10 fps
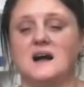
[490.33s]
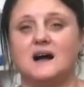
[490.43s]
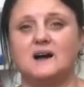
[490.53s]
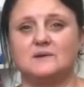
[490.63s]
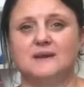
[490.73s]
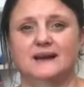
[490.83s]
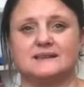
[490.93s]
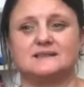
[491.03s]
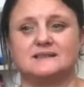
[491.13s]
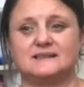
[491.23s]
Okay,
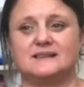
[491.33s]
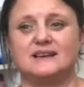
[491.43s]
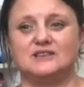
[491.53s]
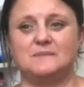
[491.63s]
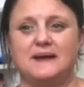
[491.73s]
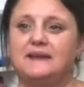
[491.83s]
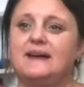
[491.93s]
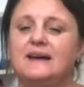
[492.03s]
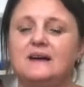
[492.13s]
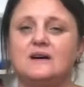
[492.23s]
so the stage I'm at
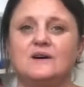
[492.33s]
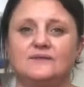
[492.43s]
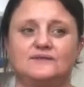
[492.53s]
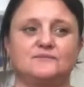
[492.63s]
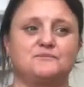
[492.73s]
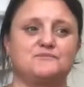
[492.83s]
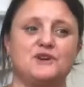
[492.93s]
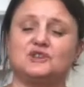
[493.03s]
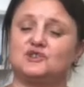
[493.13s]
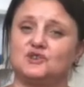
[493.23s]
now, I've
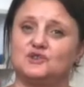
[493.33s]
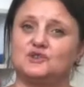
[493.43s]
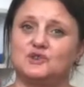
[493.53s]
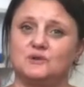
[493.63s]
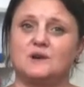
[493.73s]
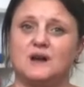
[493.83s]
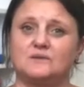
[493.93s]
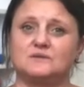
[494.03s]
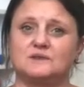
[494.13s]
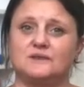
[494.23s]
brushed on 2
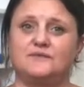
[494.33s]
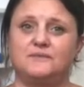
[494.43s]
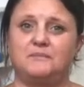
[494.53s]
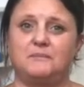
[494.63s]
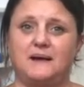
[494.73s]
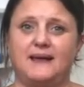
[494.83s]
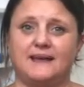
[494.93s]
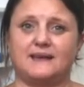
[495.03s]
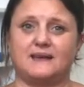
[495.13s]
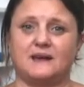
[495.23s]
coats of
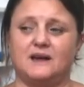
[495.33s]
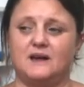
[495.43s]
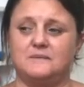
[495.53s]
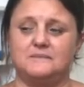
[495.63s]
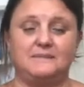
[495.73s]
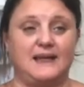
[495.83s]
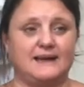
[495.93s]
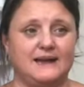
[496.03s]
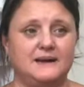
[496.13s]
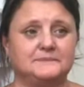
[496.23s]
black
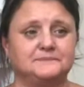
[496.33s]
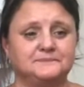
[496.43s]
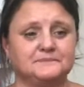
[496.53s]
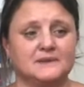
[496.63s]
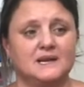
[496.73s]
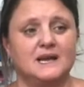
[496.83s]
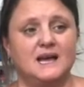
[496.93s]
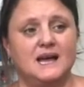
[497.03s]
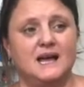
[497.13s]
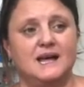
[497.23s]
lacquer.
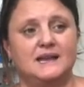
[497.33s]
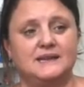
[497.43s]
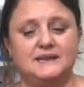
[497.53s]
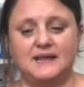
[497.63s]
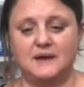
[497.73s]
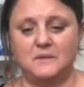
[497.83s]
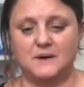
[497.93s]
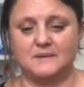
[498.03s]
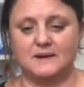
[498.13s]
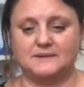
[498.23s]
Now what
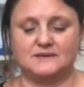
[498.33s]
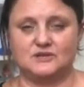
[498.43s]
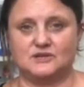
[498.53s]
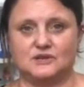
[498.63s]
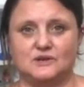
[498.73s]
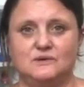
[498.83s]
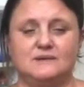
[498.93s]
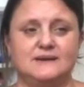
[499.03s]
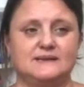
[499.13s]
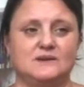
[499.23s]
I'm going to do
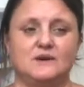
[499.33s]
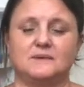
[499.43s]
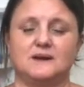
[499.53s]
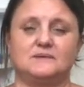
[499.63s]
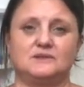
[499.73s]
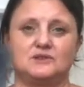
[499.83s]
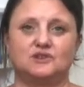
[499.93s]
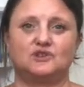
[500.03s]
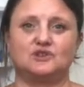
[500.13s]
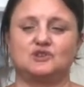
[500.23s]
is I'm going to
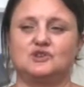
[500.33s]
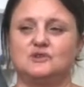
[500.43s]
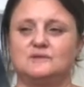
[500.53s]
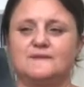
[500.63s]
just use a